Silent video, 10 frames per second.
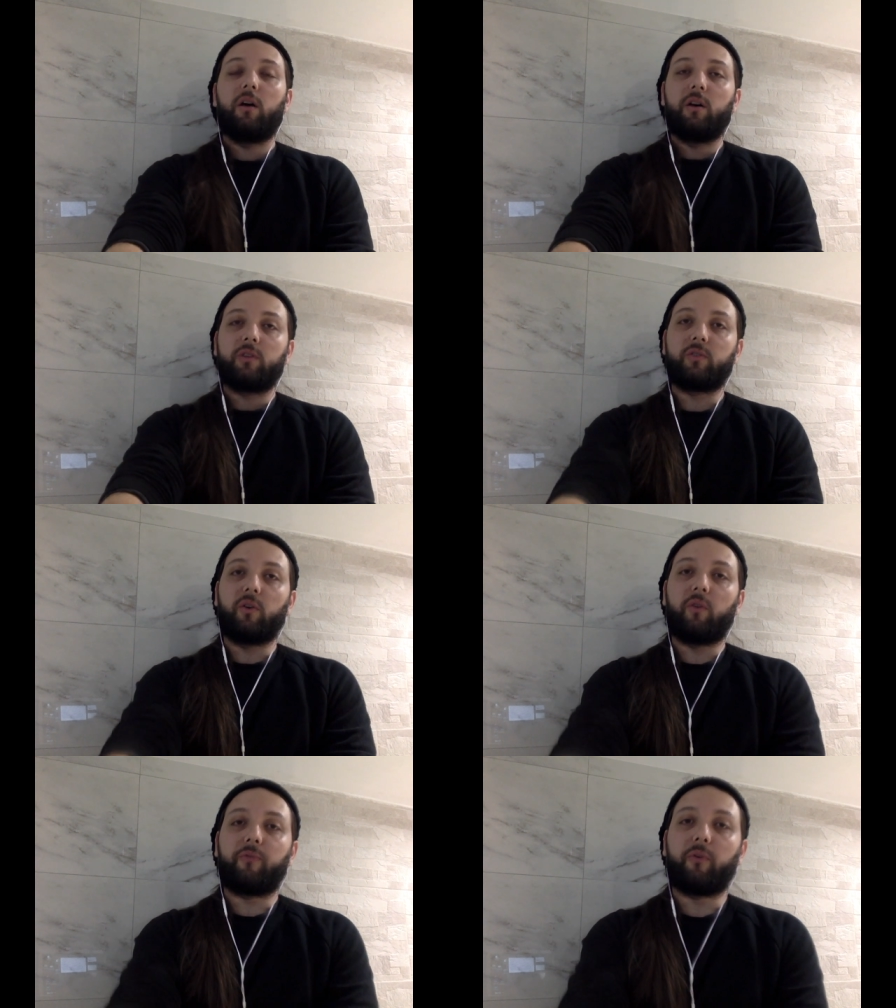
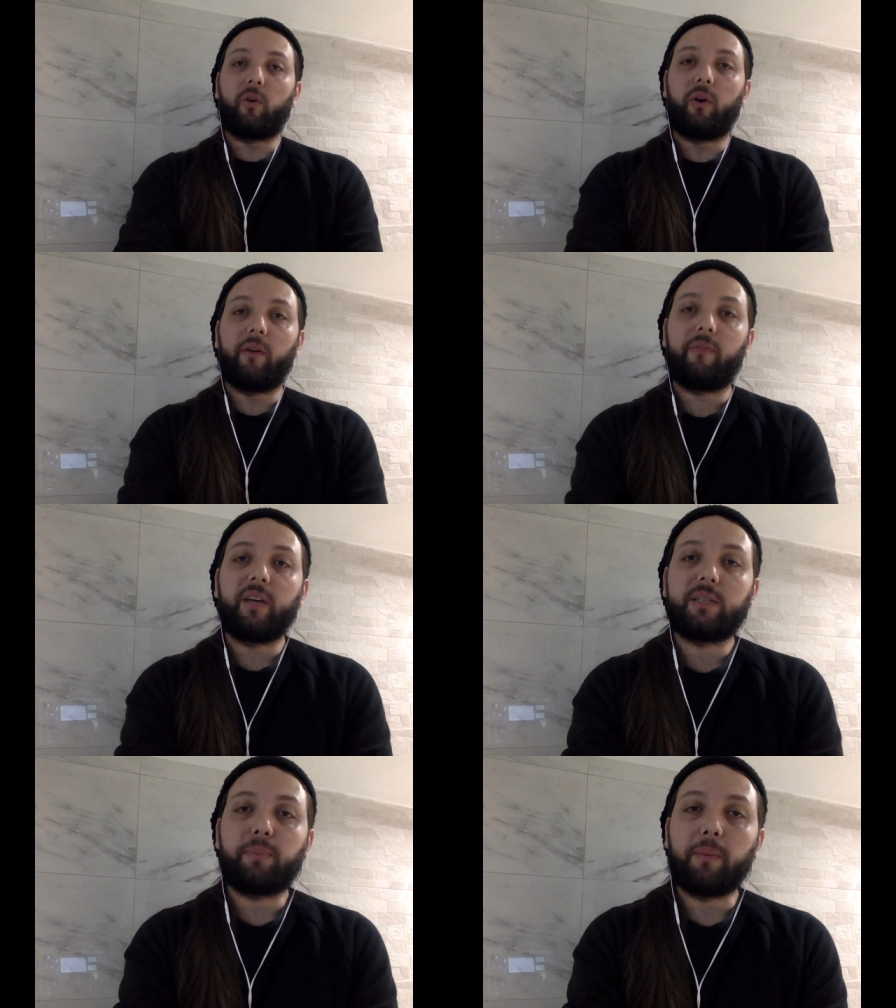So, for
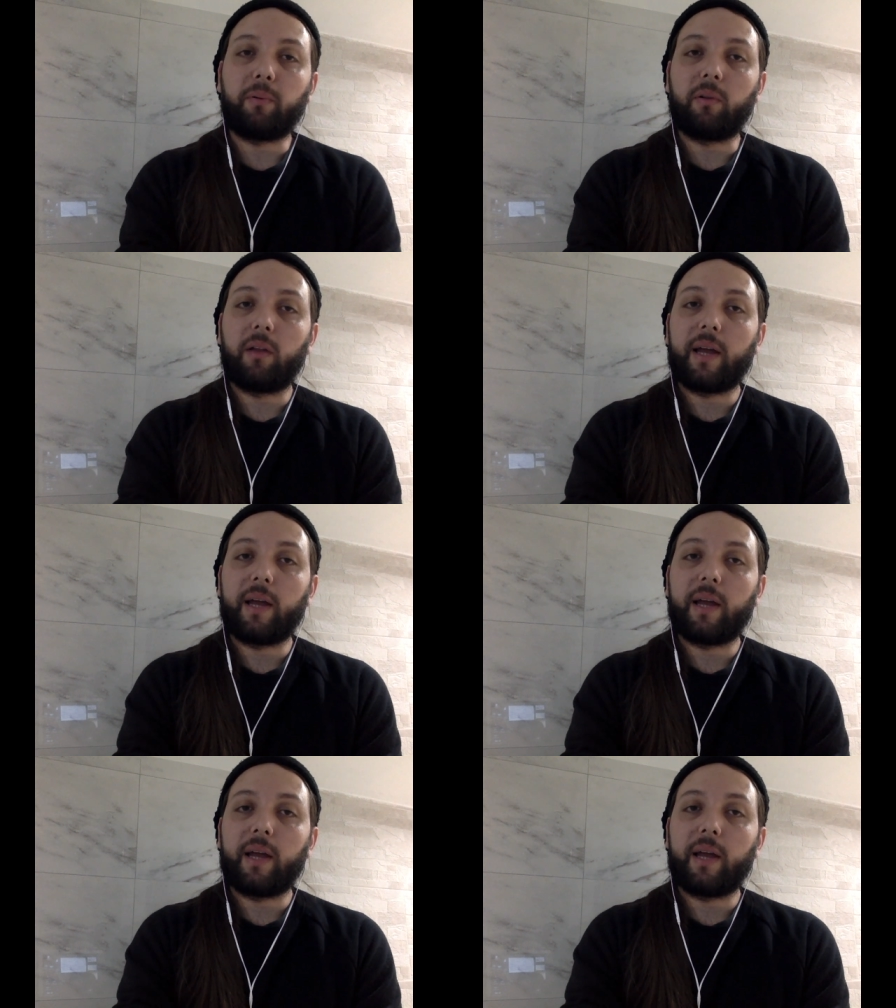these people,